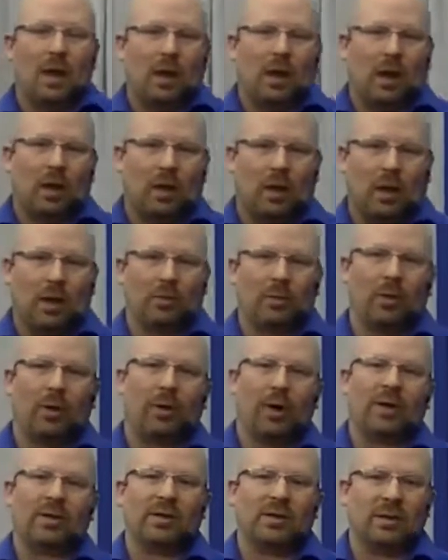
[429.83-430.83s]
a lot of
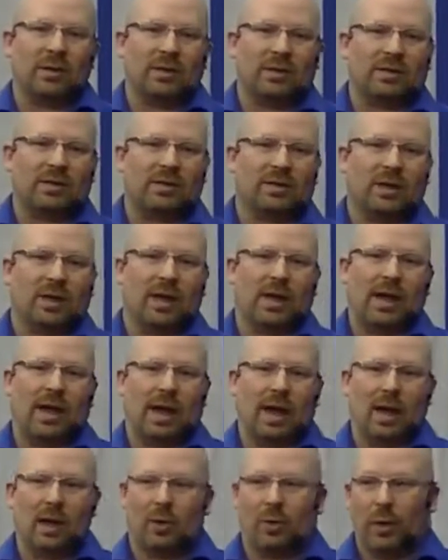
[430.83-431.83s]
regressionists
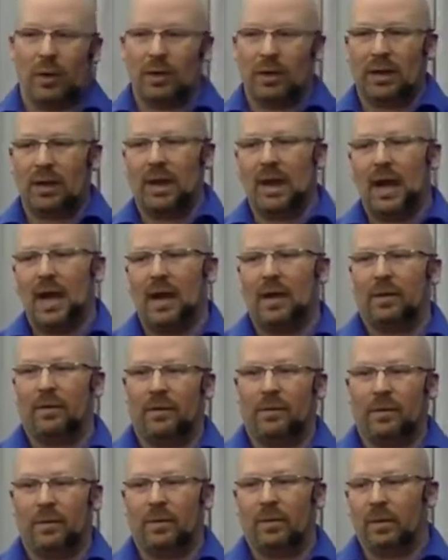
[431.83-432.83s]
quickly
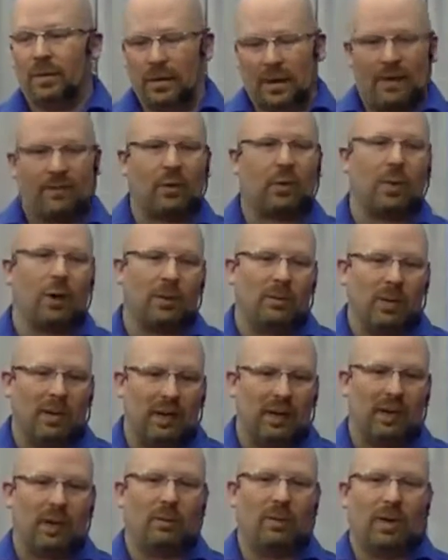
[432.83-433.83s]
have a quick
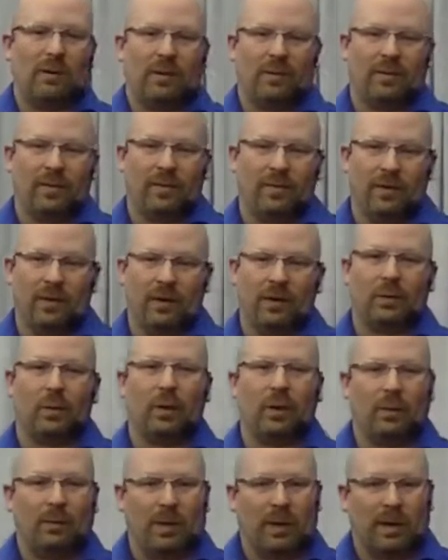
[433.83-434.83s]
meeting, maybe 15,
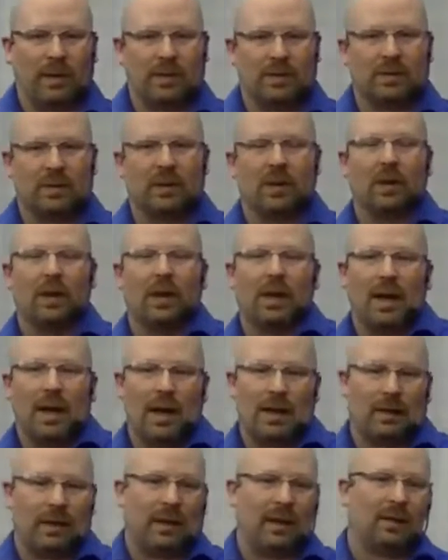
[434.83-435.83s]
20 minutes,
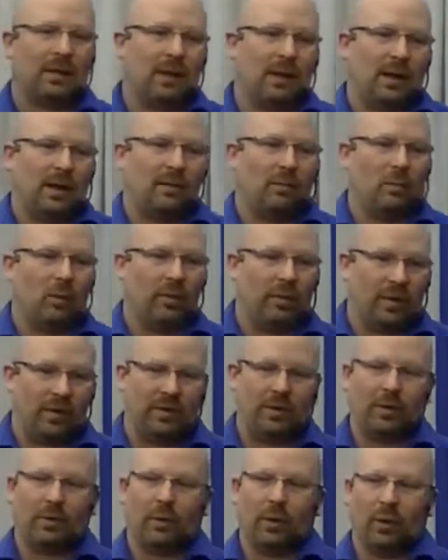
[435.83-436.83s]
and then they move
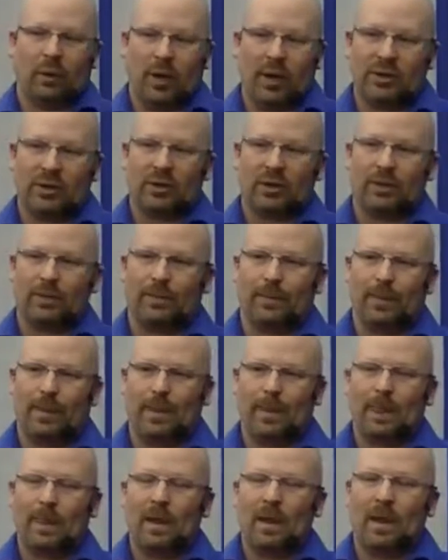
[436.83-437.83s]
into the regression.
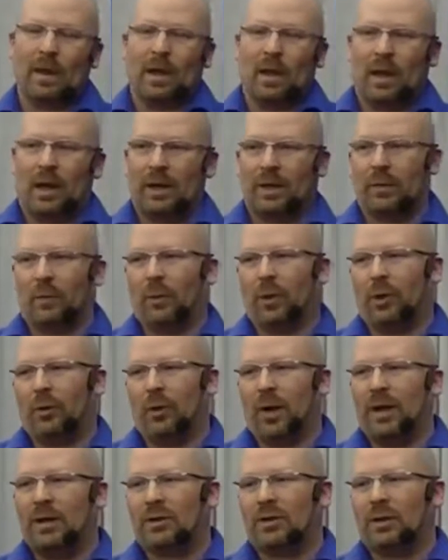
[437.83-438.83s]
And the
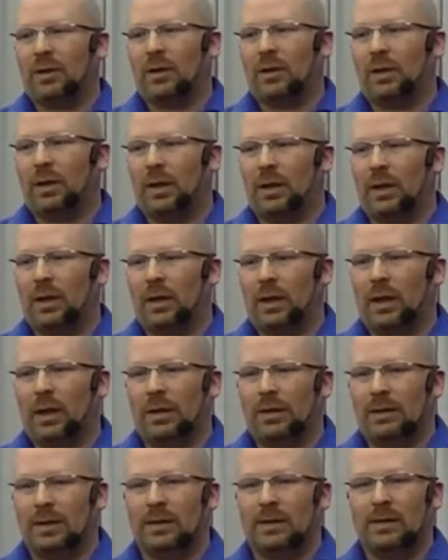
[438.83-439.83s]
regression,
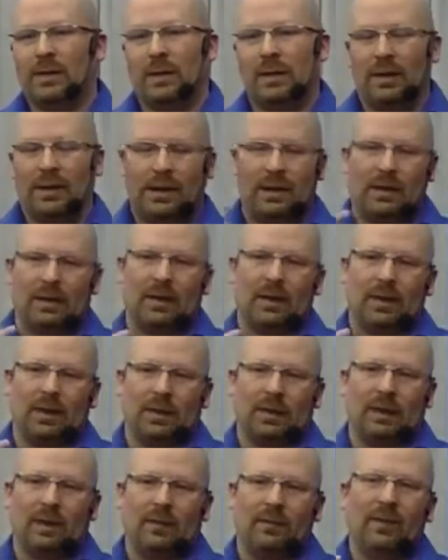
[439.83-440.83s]

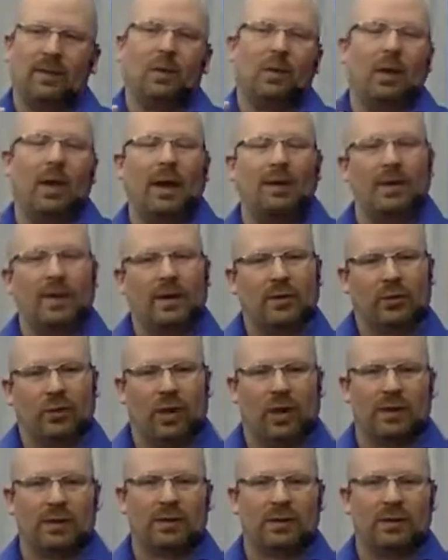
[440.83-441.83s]
if you don't have that
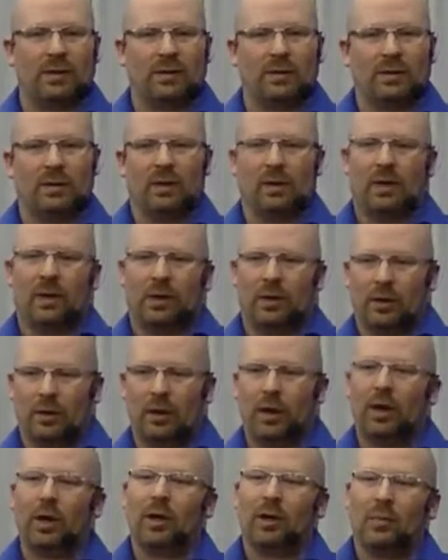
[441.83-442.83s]
trust, you're
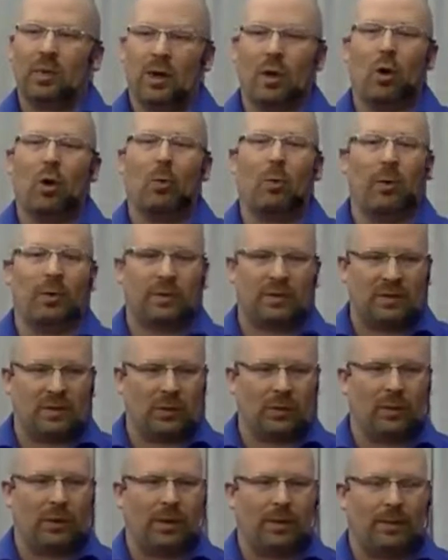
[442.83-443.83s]
not going to be open
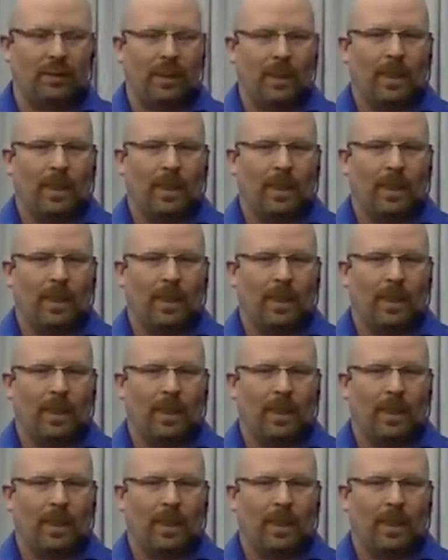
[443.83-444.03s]
to it.